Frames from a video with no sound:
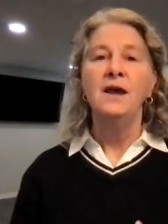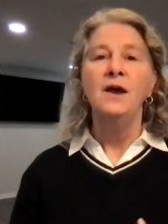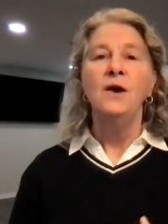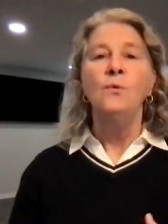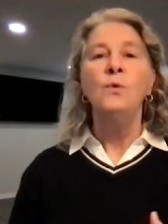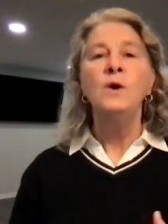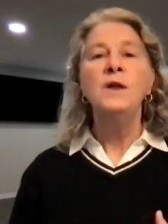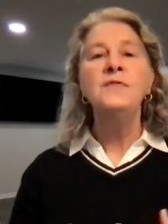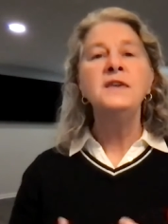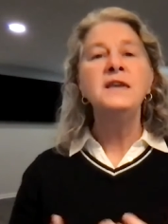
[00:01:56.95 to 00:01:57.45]

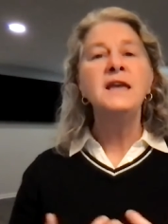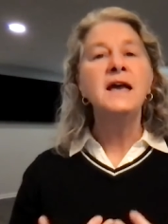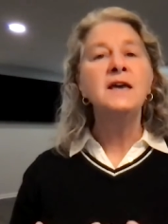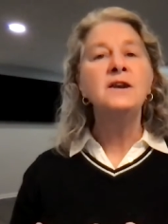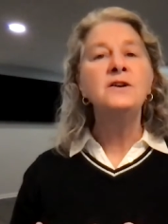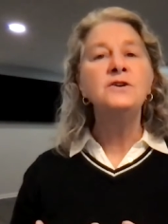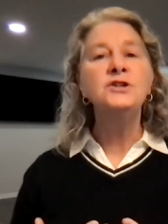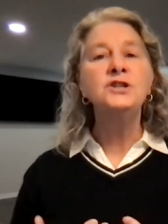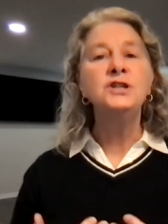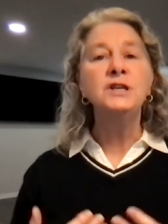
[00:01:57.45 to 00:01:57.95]
When the
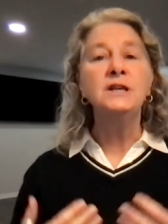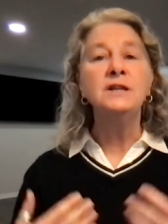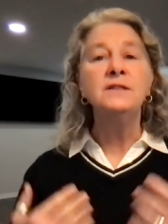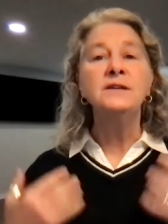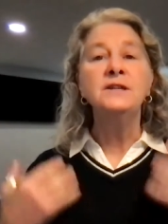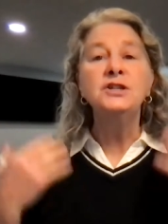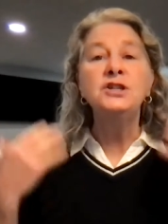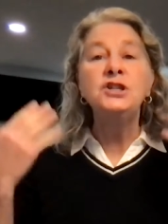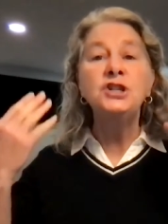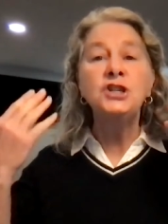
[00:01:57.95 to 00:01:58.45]
energy,
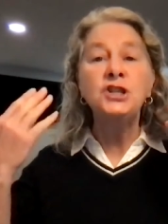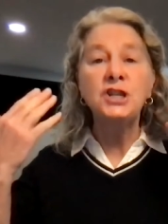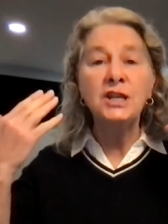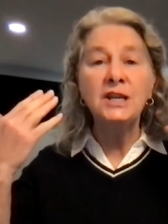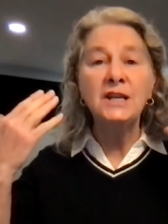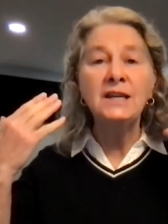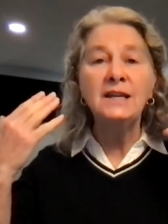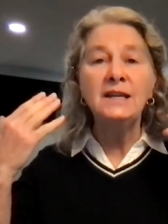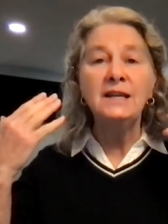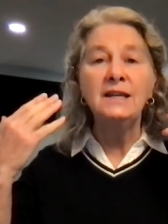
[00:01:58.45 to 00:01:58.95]
the
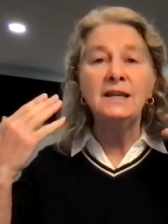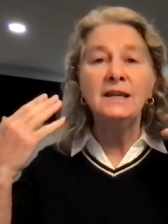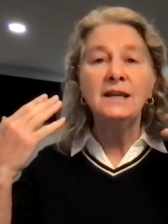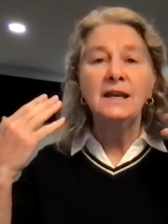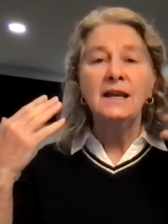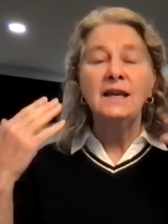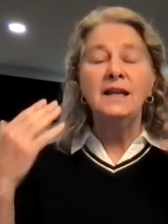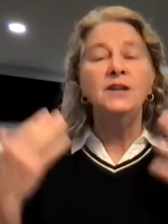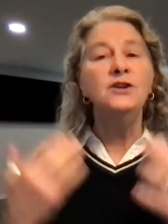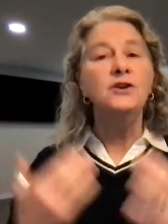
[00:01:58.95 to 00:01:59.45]
chi
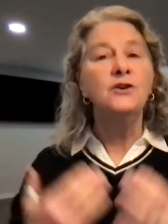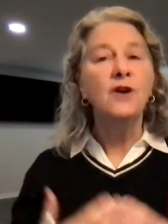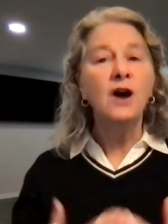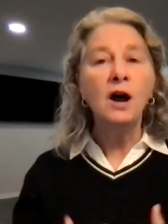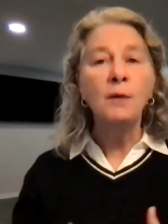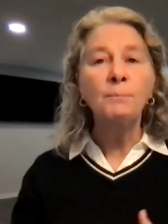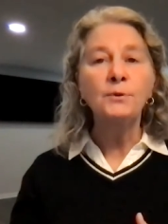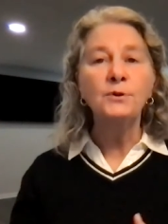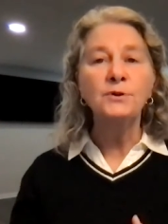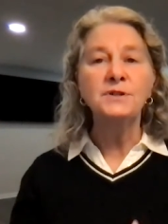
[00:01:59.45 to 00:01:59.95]
in your
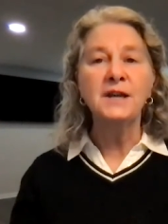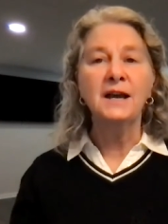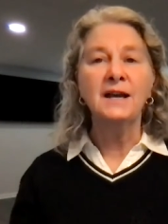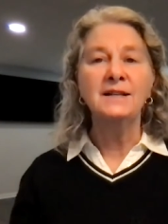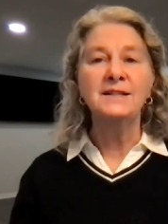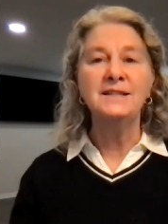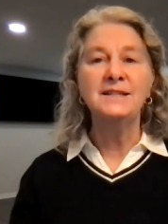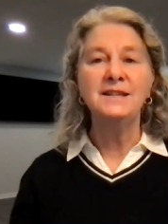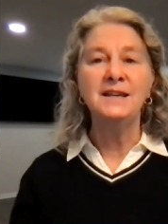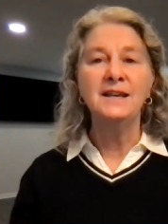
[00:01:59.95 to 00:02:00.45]
upper
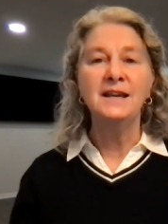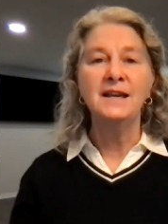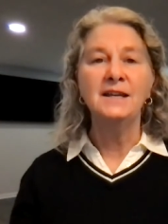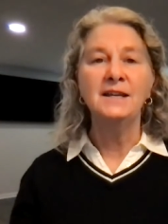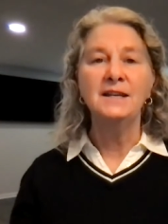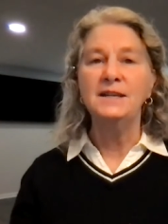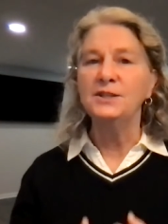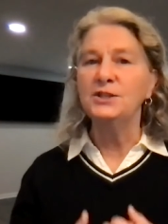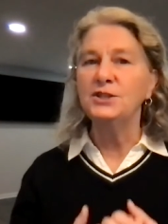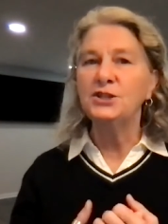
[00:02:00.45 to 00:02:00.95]

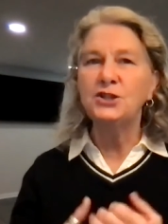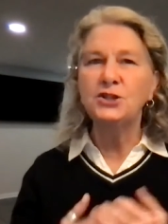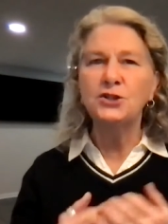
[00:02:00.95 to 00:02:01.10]
dantian is